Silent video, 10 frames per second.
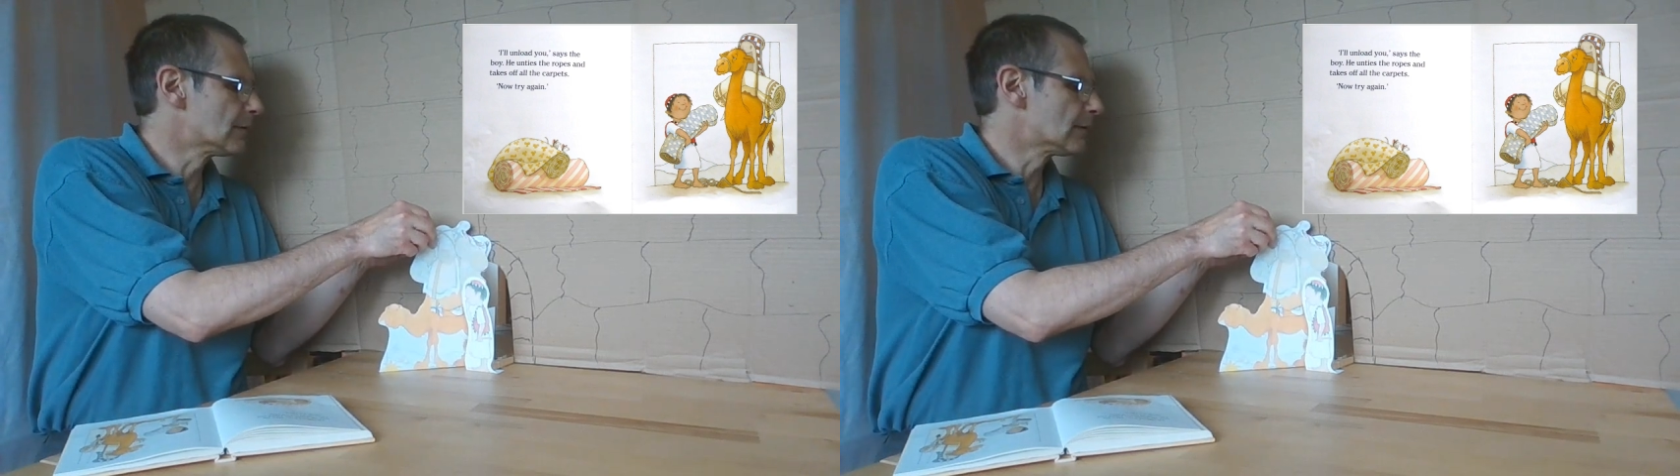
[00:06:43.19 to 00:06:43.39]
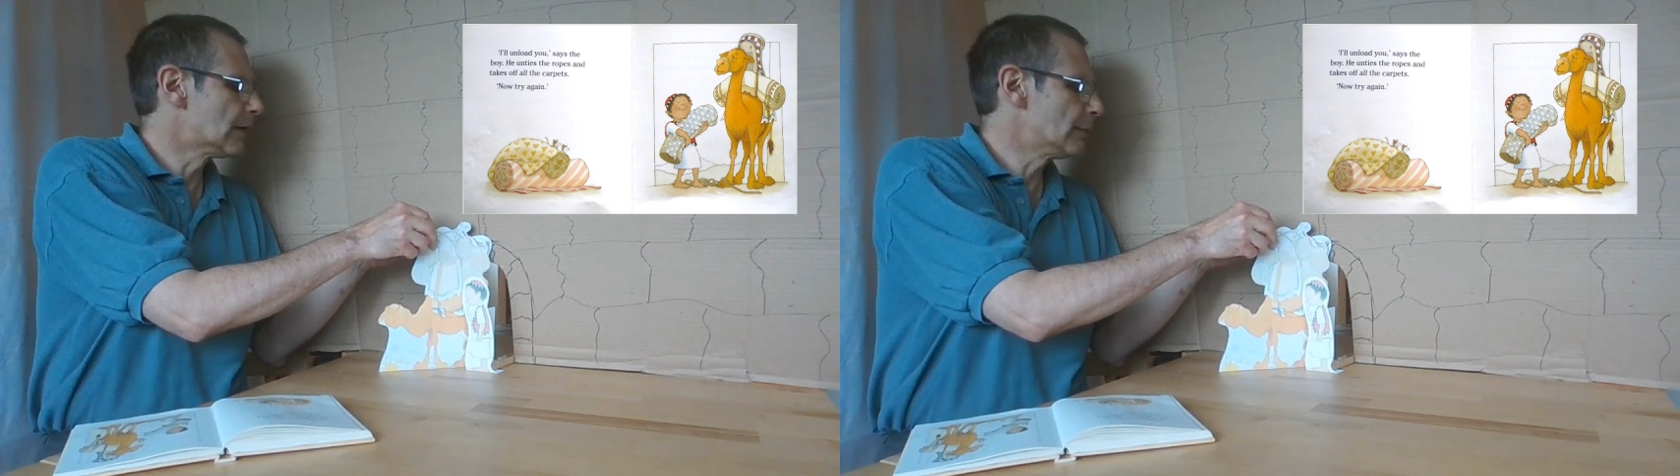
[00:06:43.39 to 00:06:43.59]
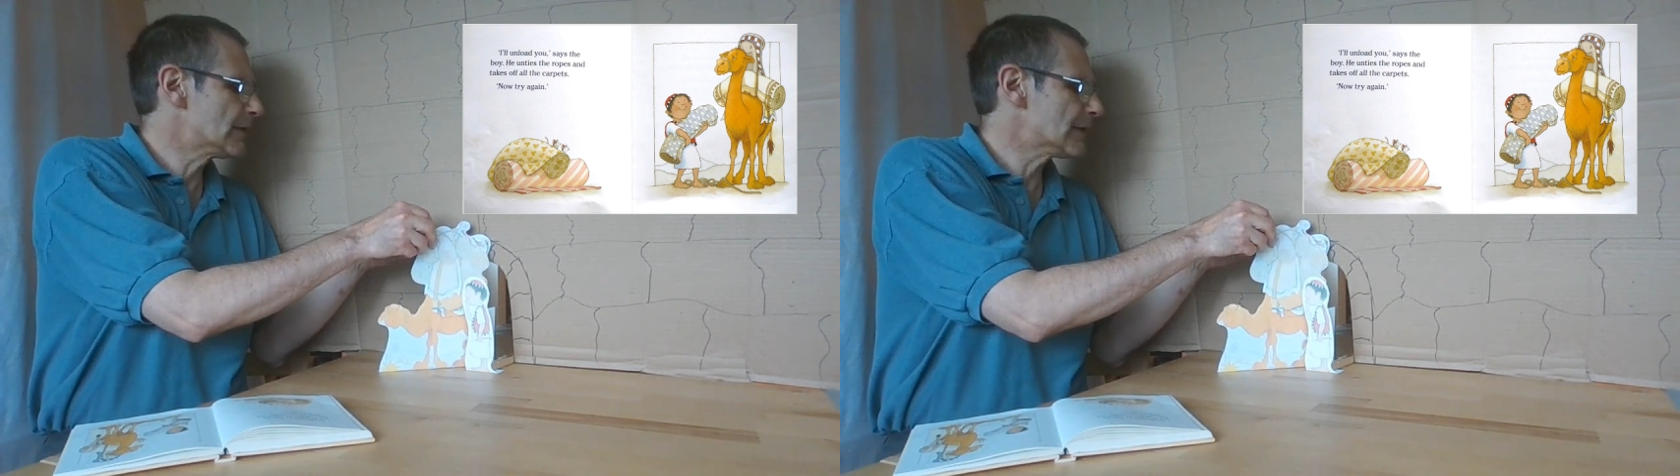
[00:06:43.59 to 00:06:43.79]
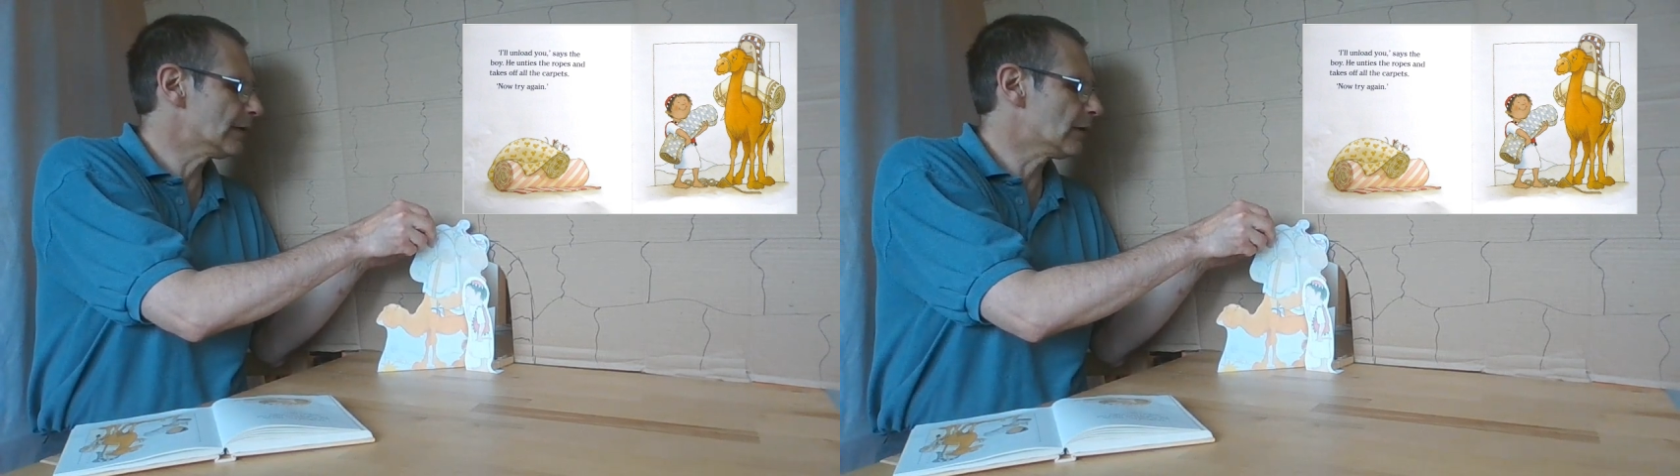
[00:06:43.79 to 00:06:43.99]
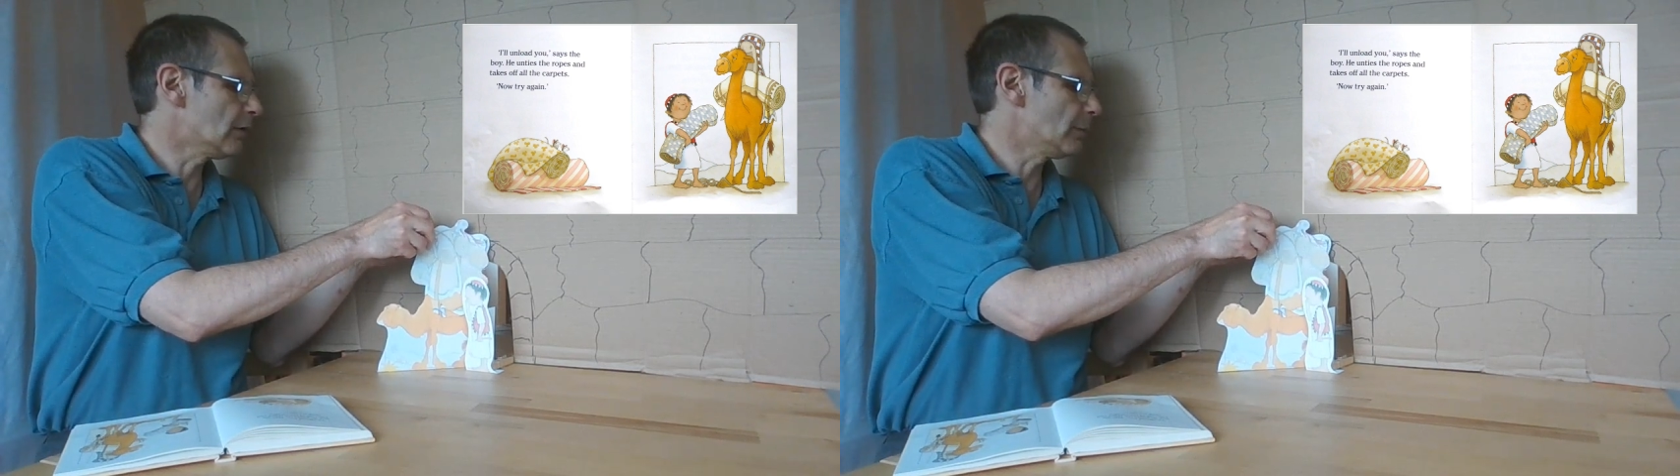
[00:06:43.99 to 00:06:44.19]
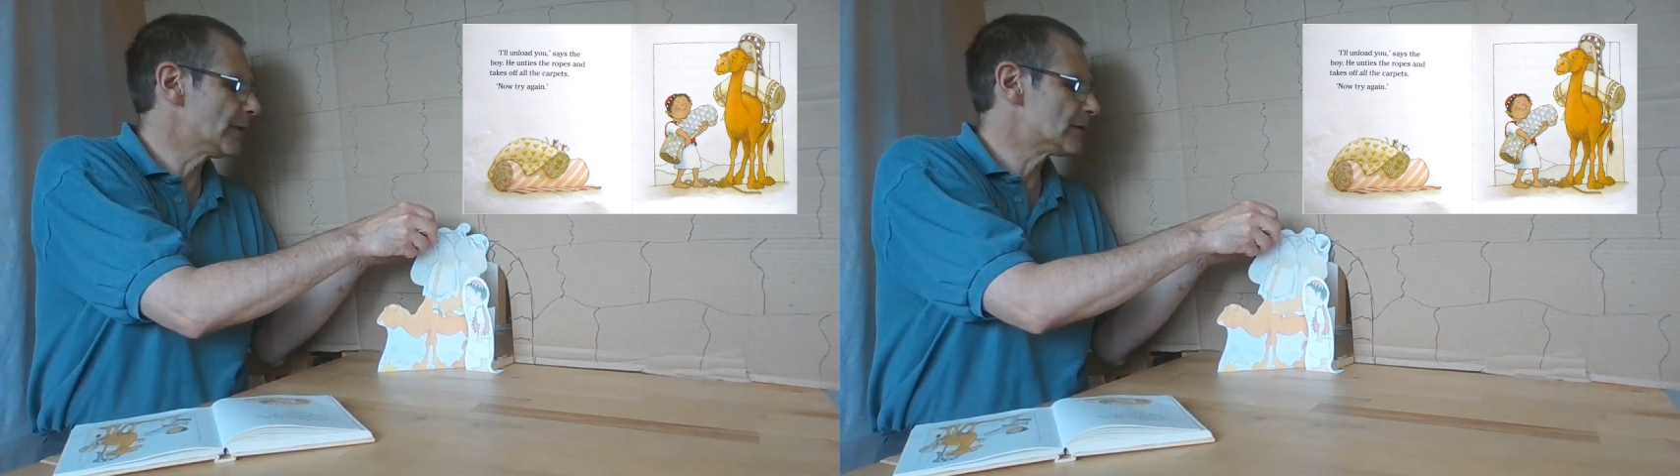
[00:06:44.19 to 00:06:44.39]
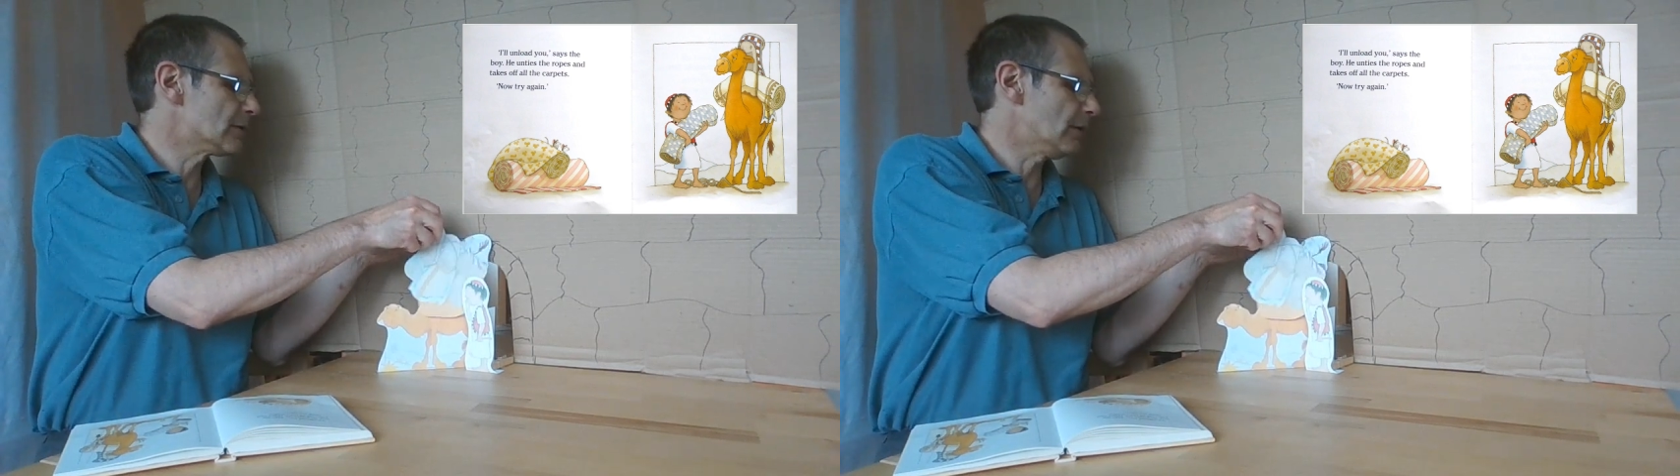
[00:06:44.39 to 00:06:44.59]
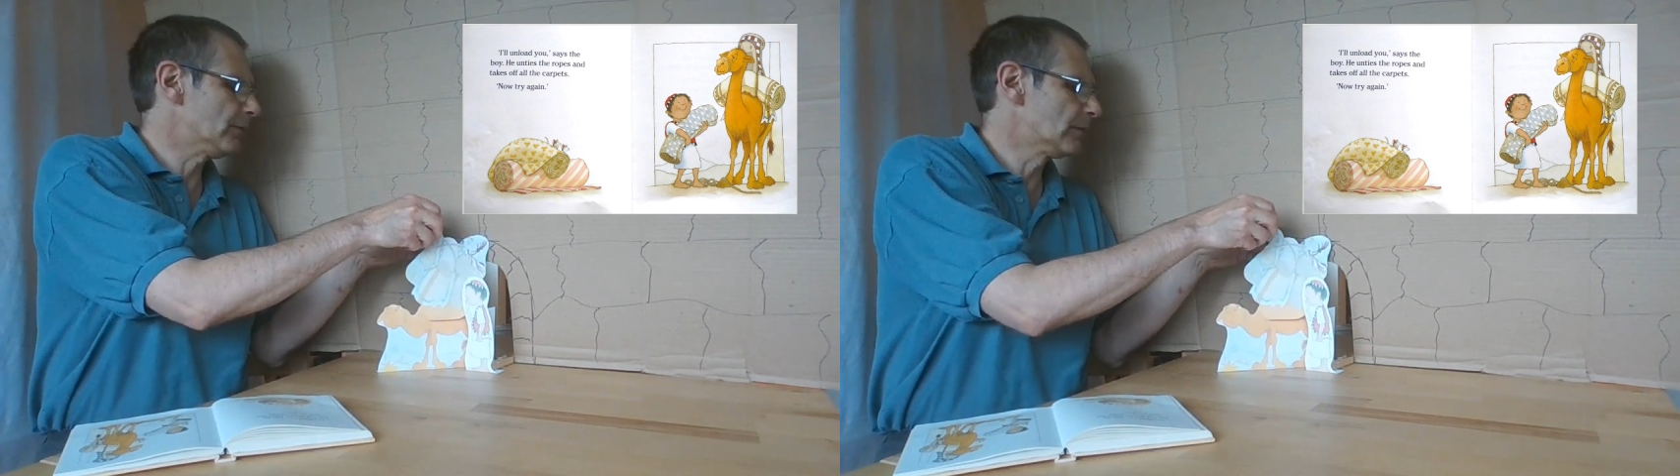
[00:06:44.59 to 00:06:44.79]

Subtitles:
Let me take the carpets off.